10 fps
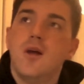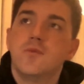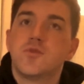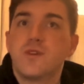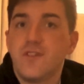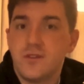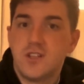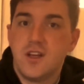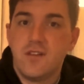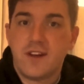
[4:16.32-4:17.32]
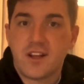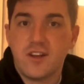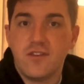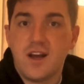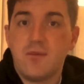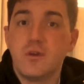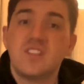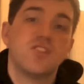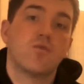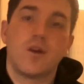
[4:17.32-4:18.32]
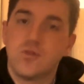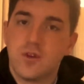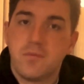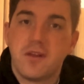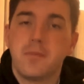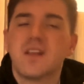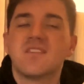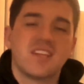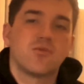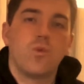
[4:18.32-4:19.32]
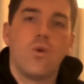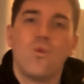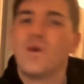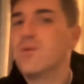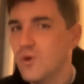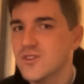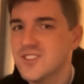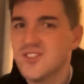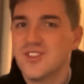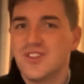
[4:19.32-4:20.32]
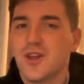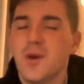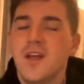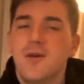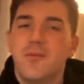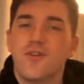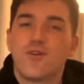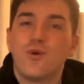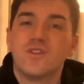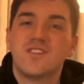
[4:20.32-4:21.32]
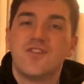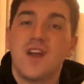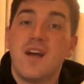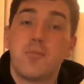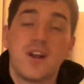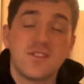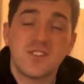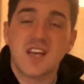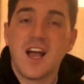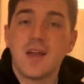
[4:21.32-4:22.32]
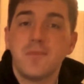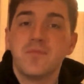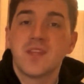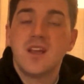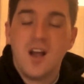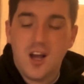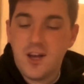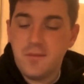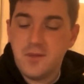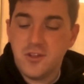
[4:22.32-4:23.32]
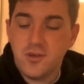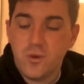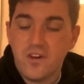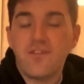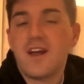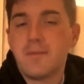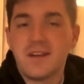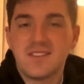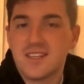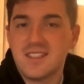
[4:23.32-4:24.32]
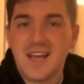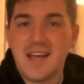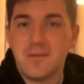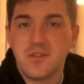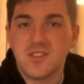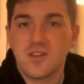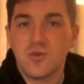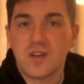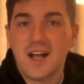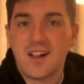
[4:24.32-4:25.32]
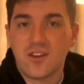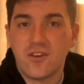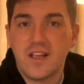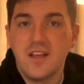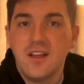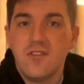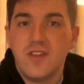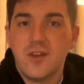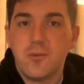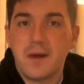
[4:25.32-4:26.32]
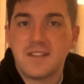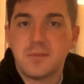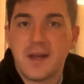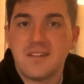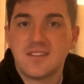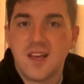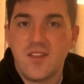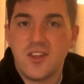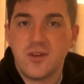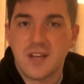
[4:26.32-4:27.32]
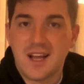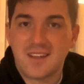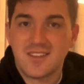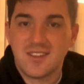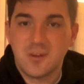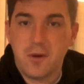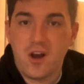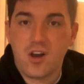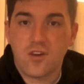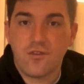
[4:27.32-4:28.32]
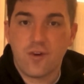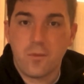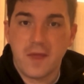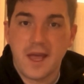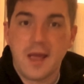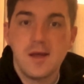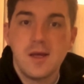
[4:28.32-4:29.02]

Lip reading: So we flew to Vancouver and we did the road trip thing because that's what we wanted to do. But of course, if you press for time, you want to fly basically to Edmonton or Calgary. They're your best bets, and then you can access the park from there.